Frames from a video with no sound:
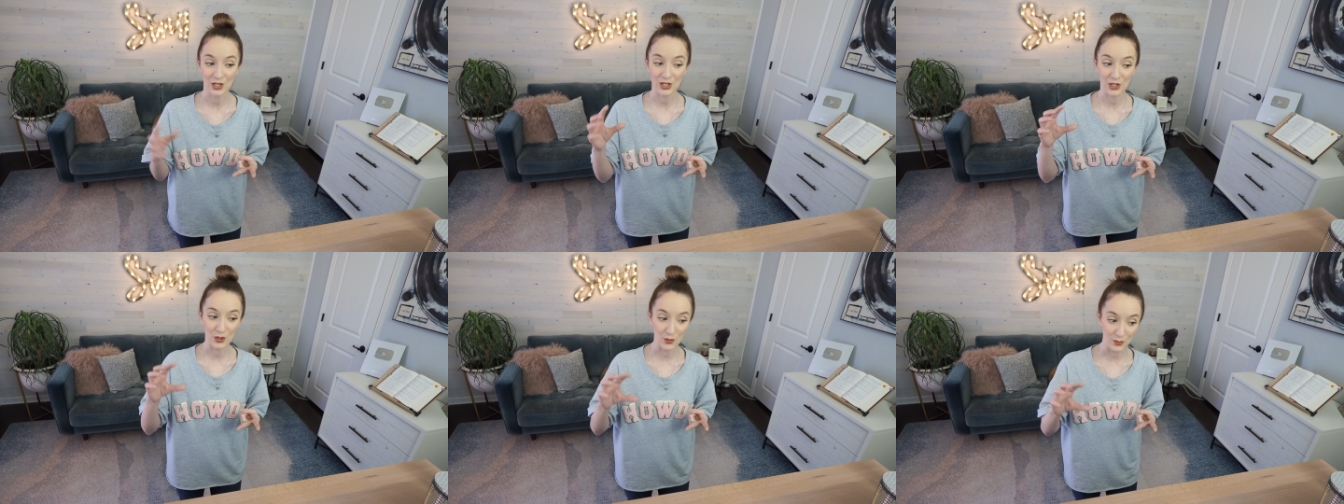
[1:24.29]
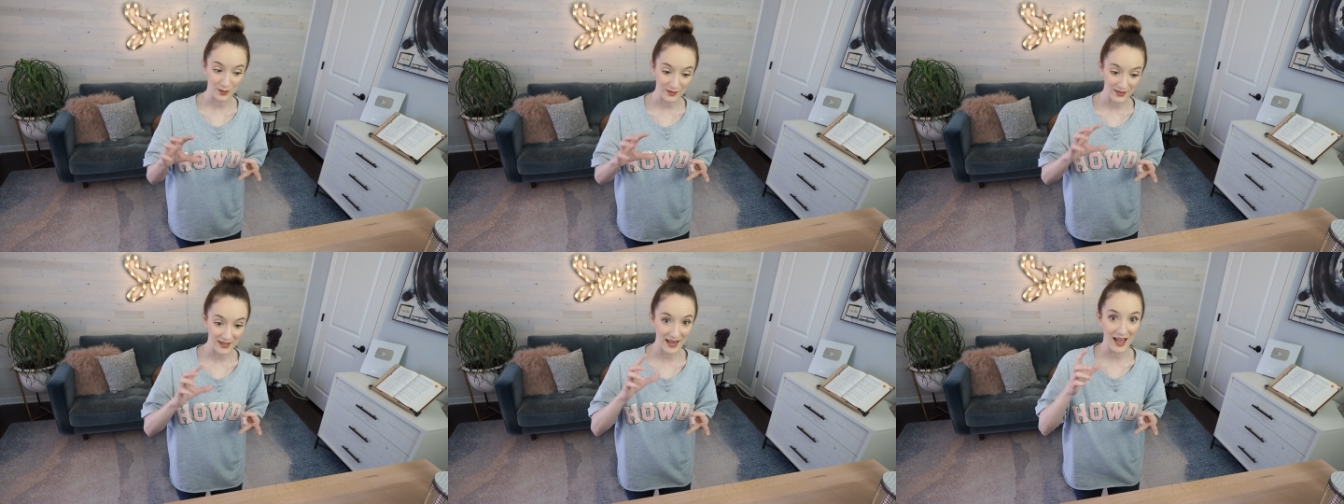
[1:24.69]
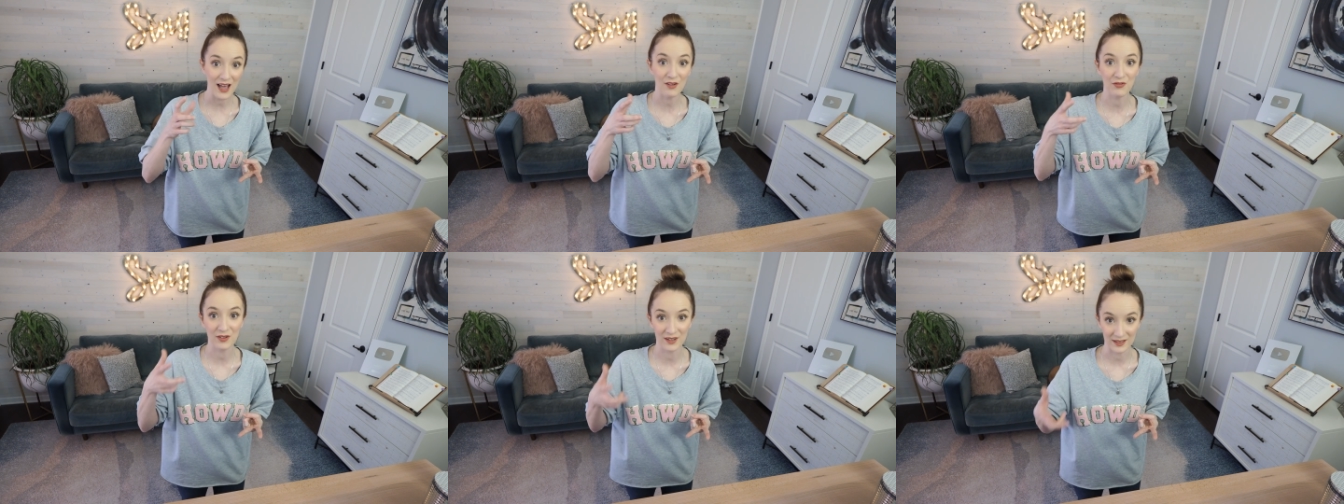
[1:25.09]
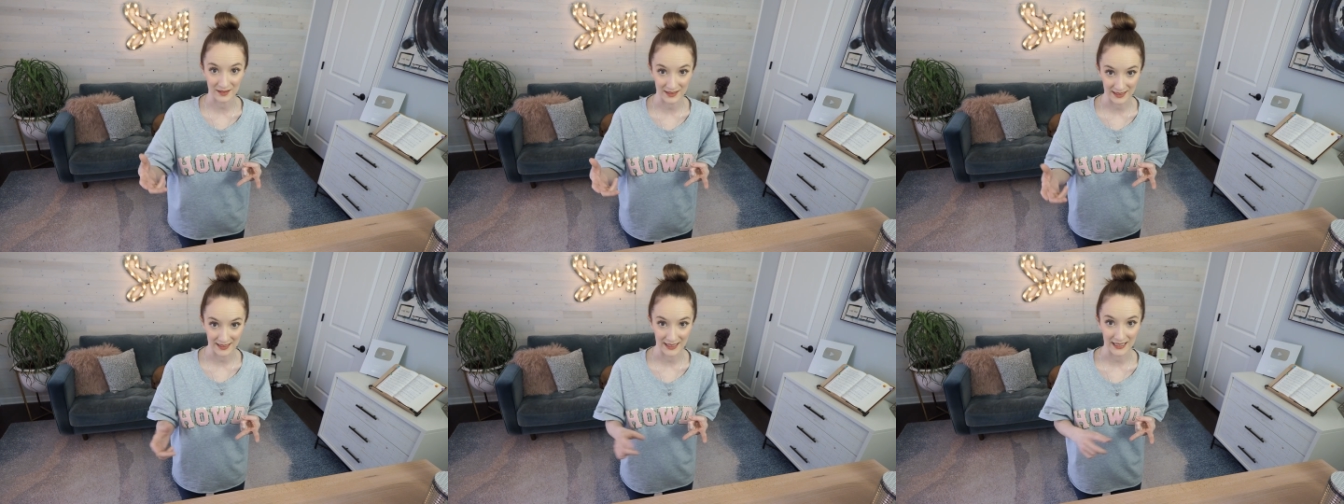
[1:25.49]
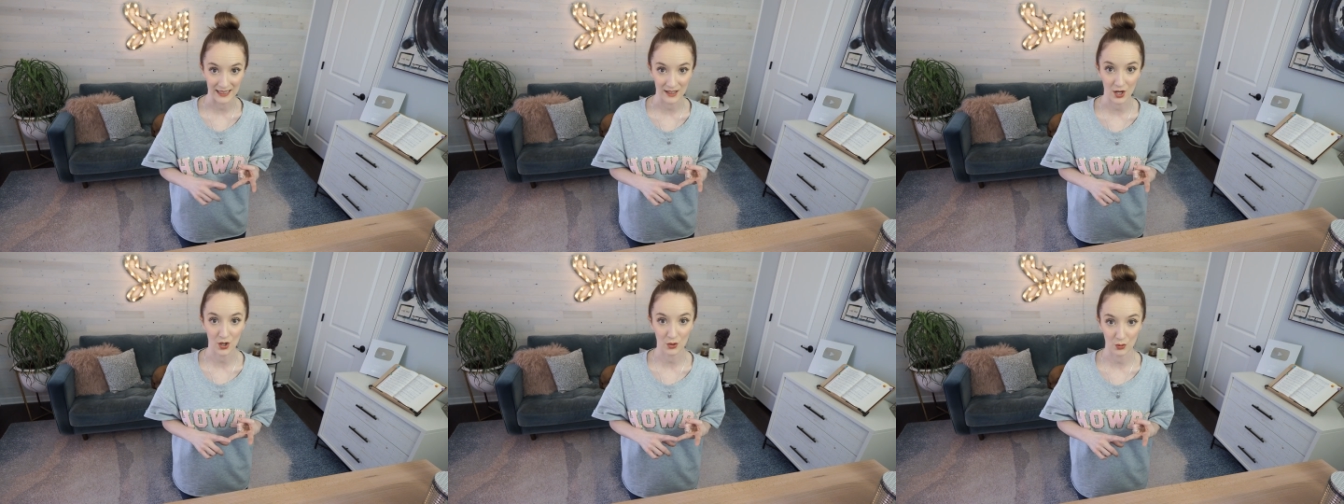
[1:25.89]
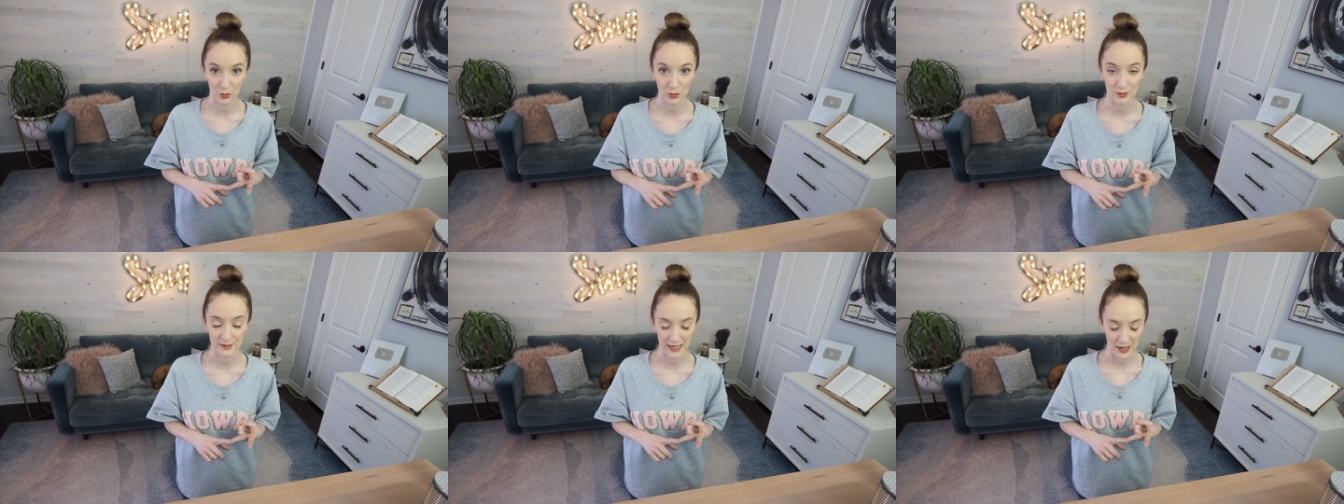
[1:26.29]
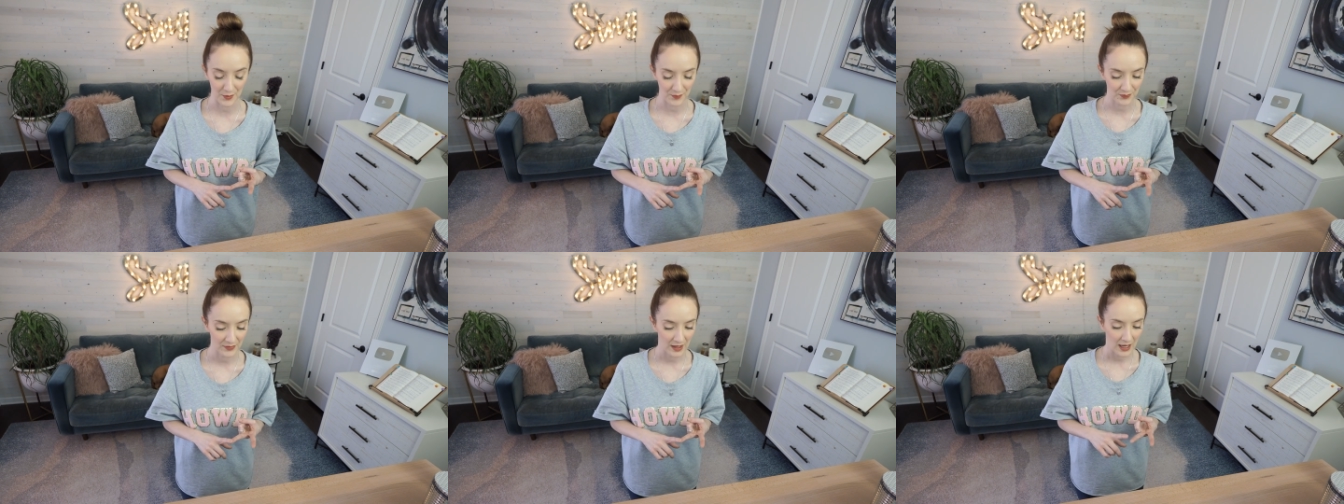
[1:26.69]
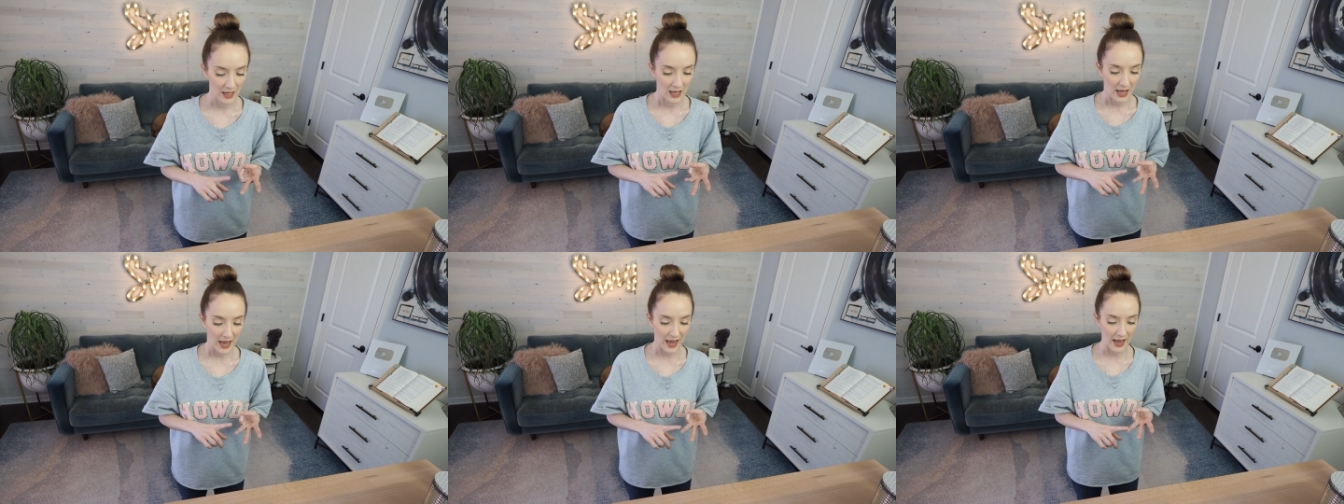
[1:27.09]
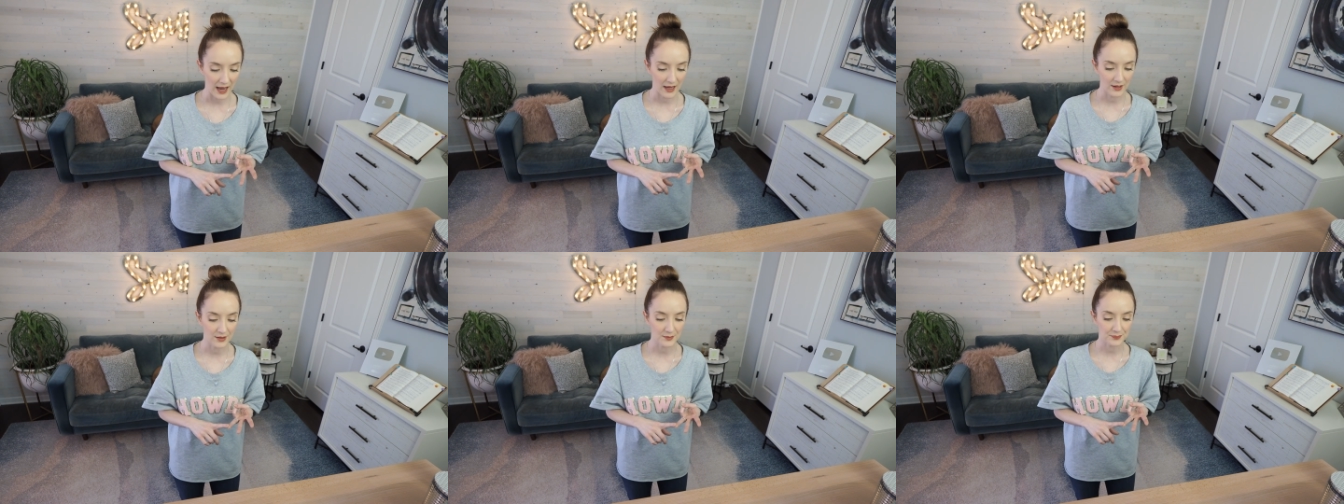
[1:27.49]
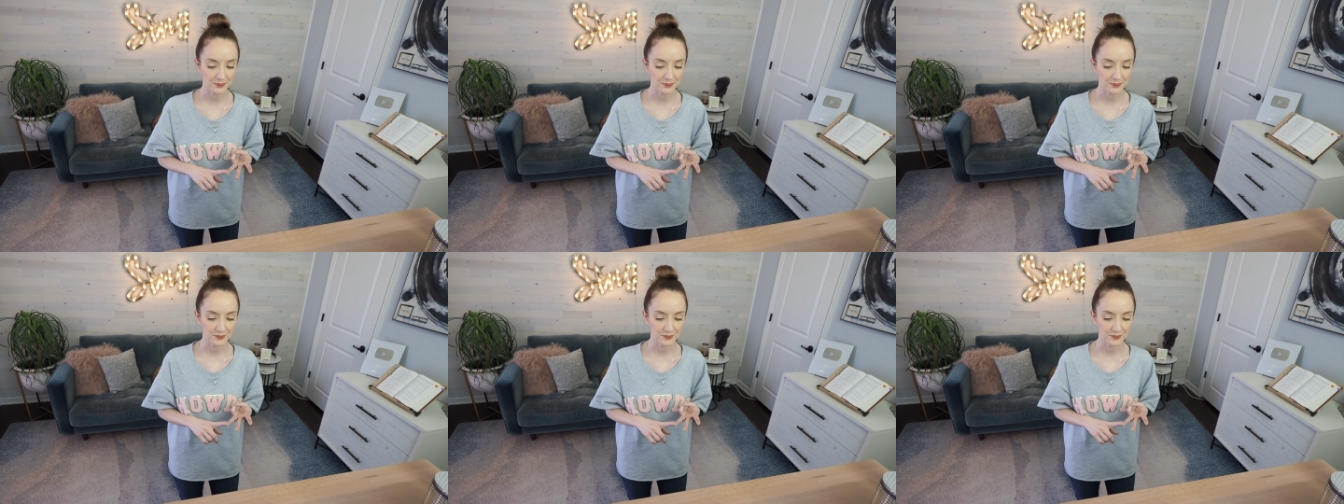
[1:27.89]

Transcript: You definitely need a cool down. And